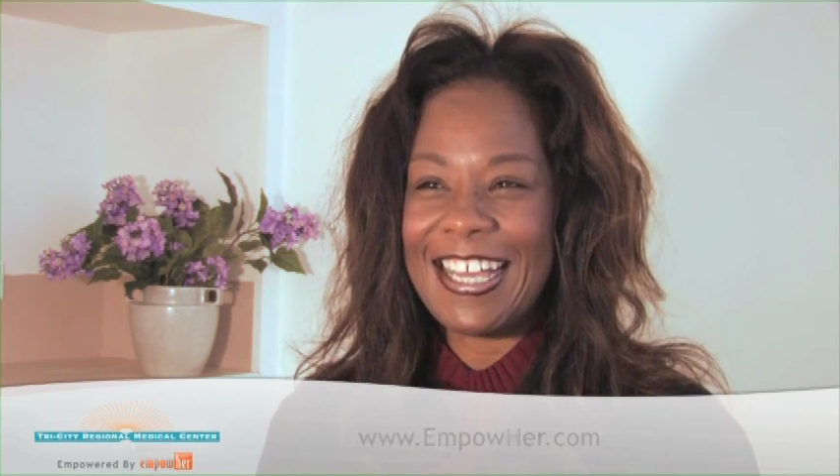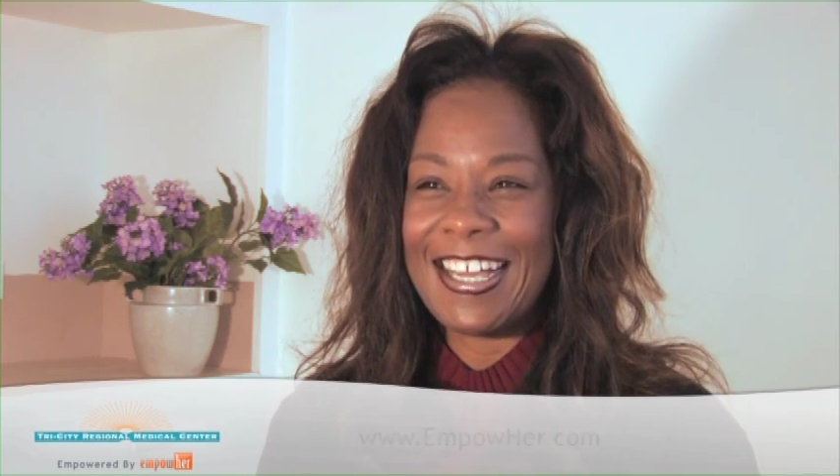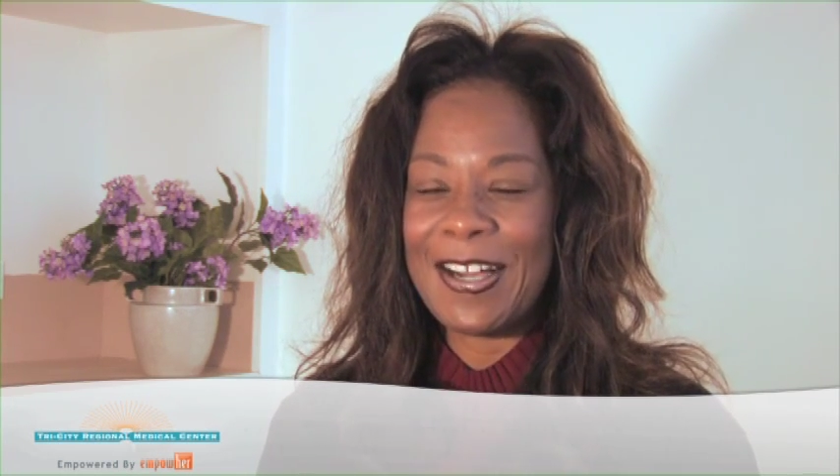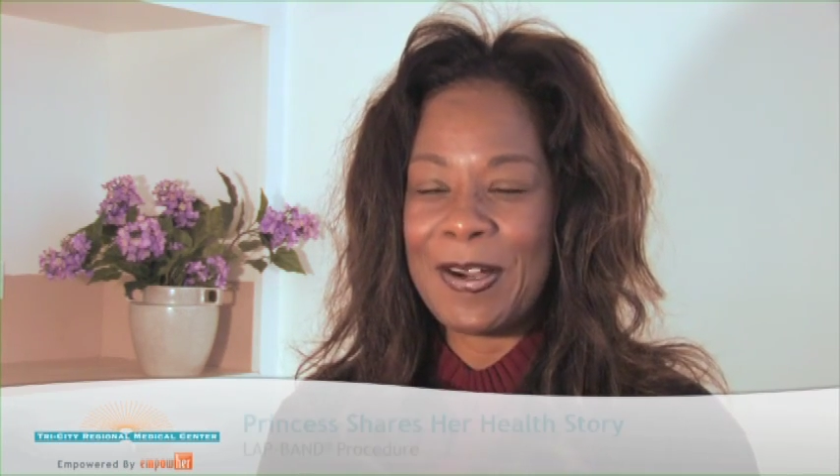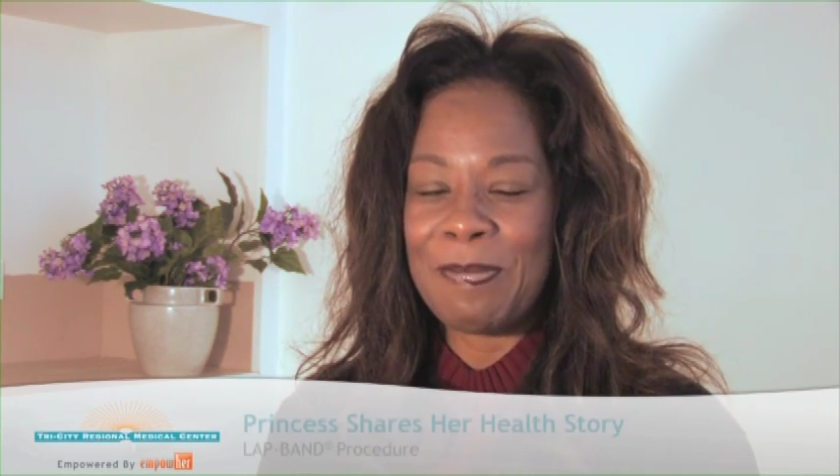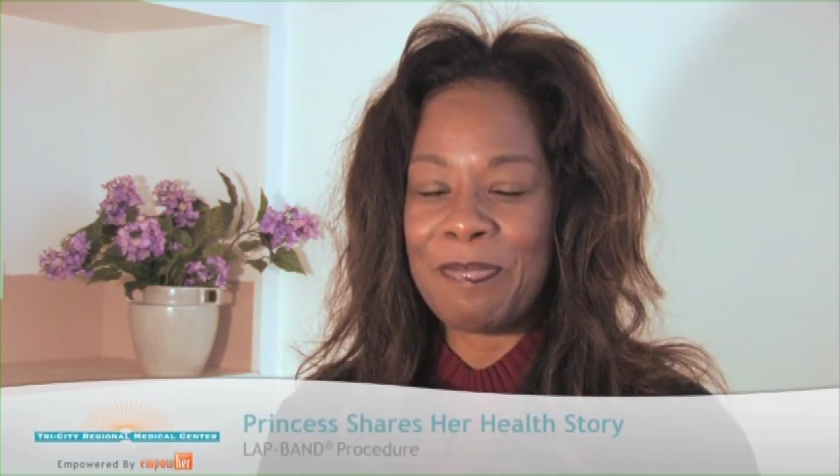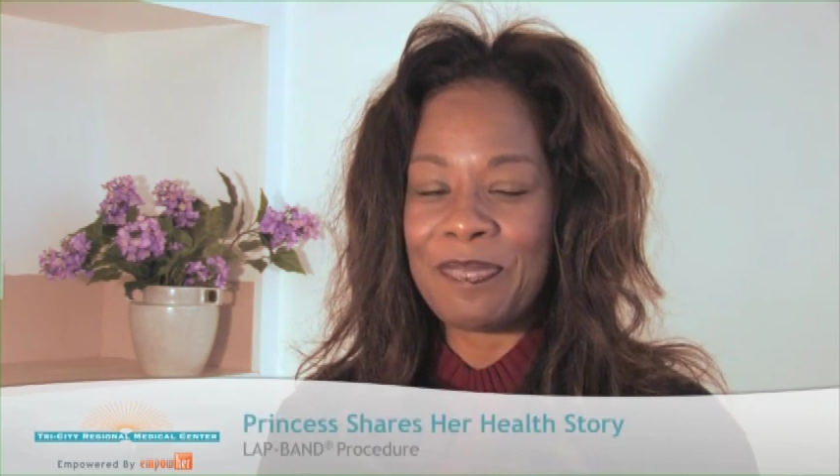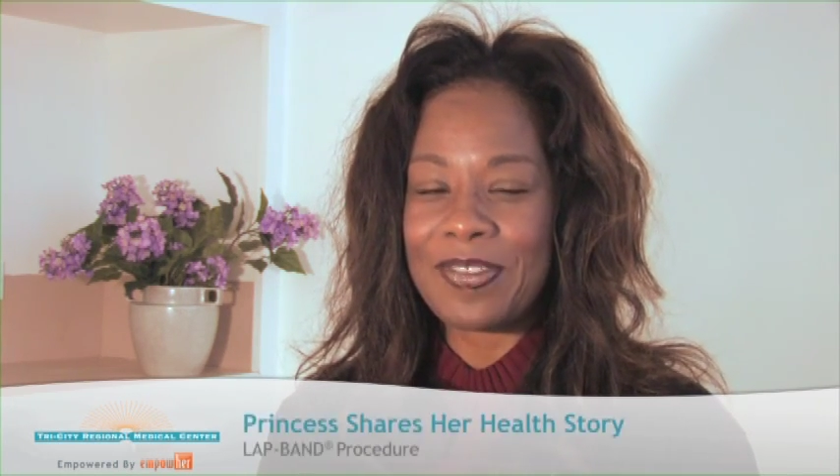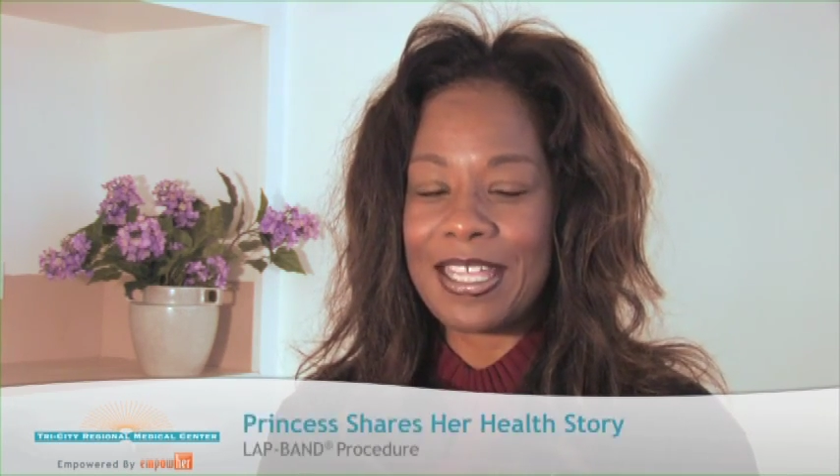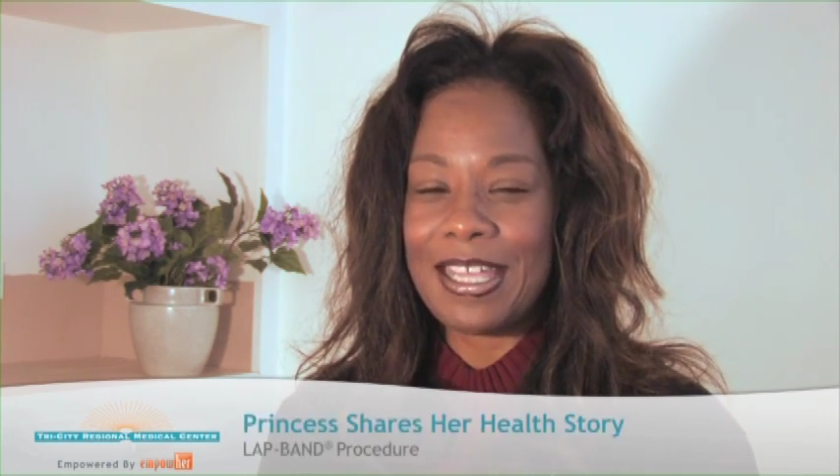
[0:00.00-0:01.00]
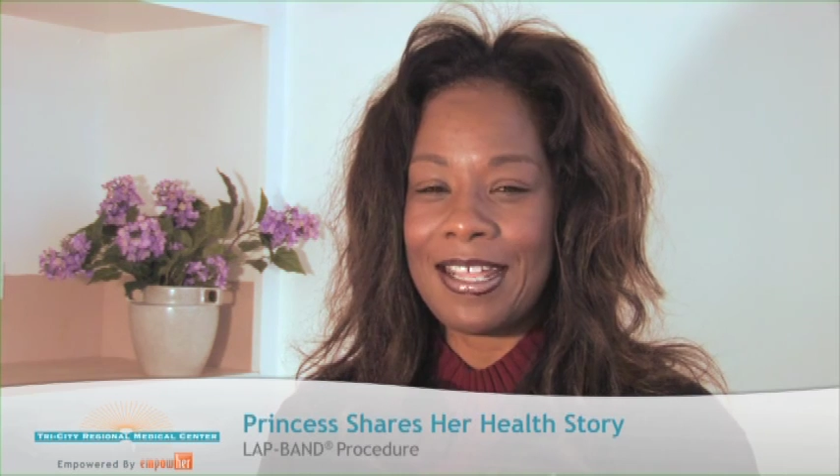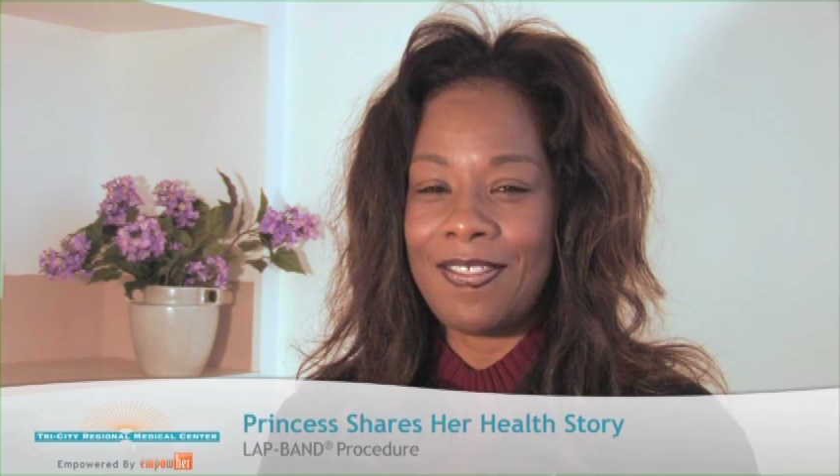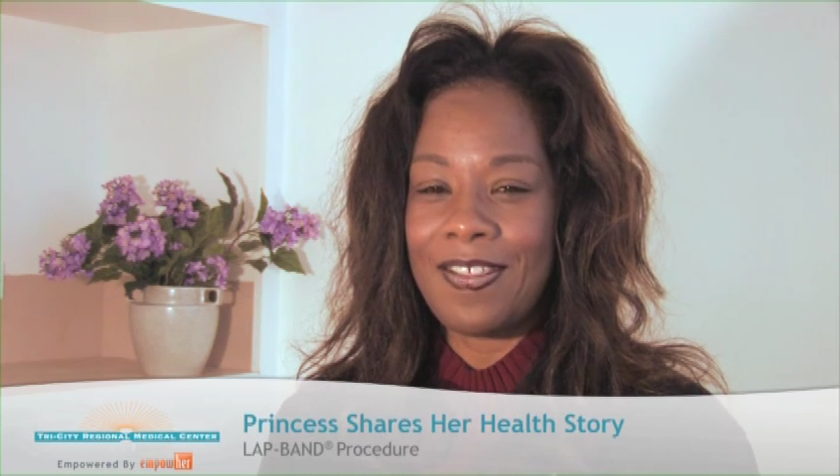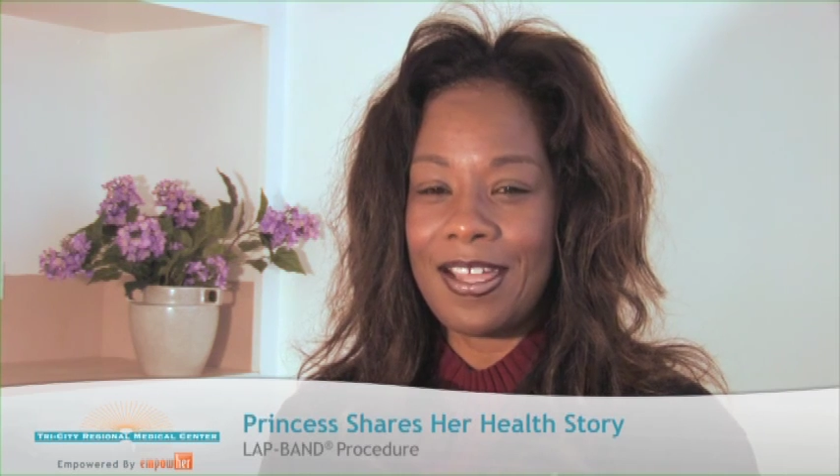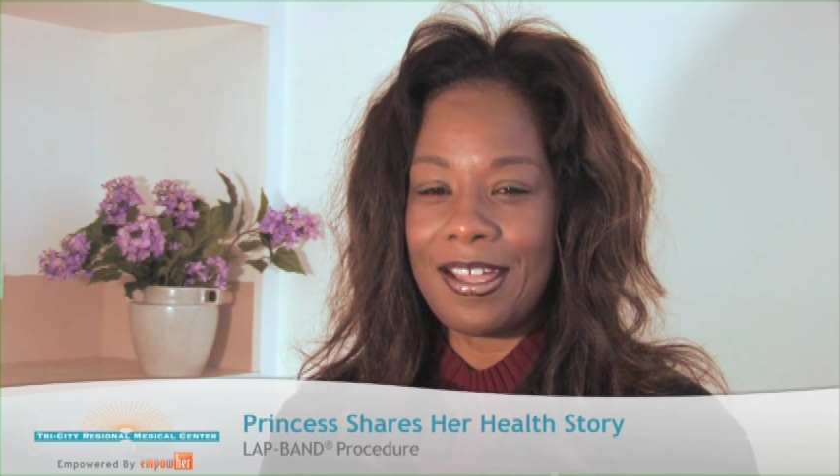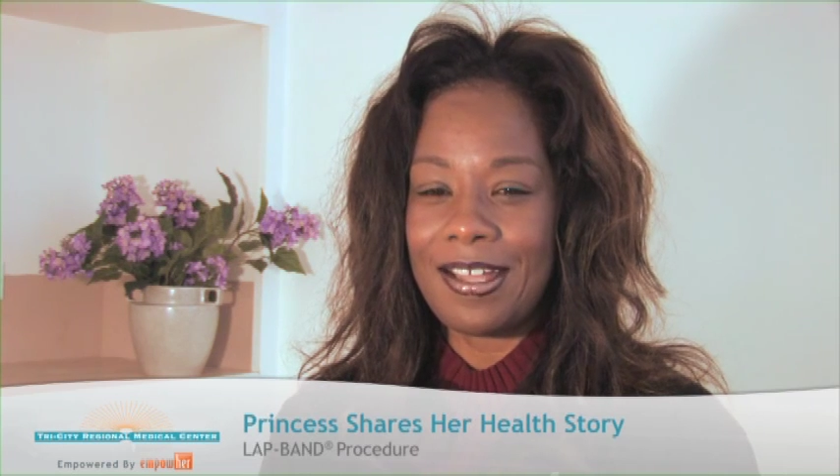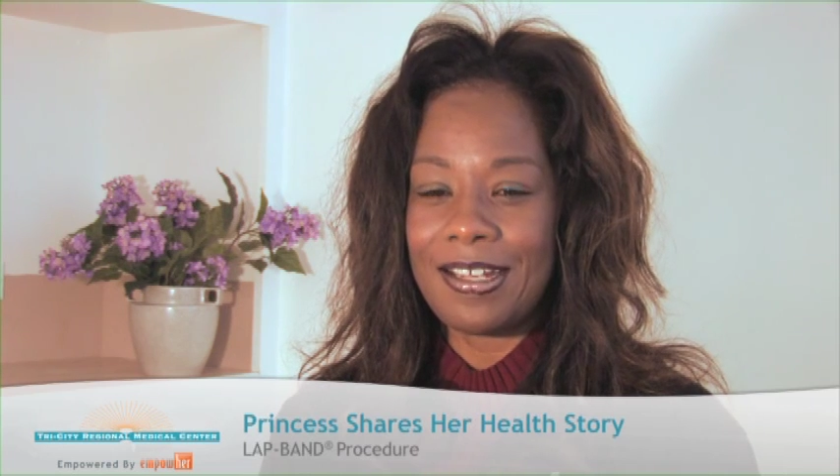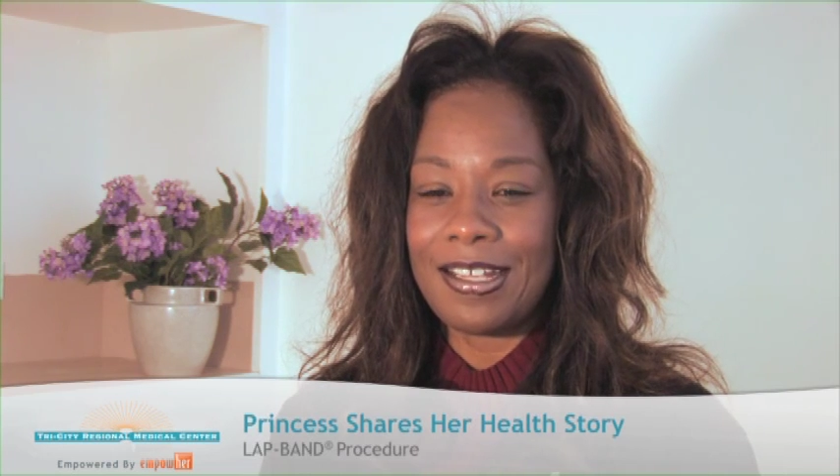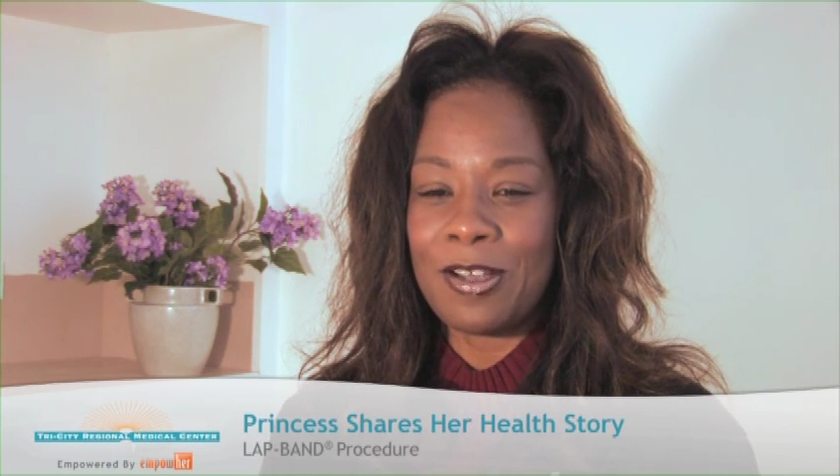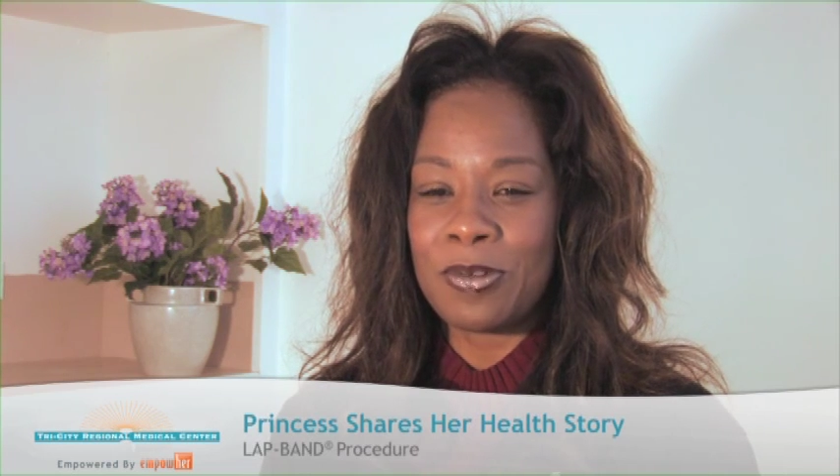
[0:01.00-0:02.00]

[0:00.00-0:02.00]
And then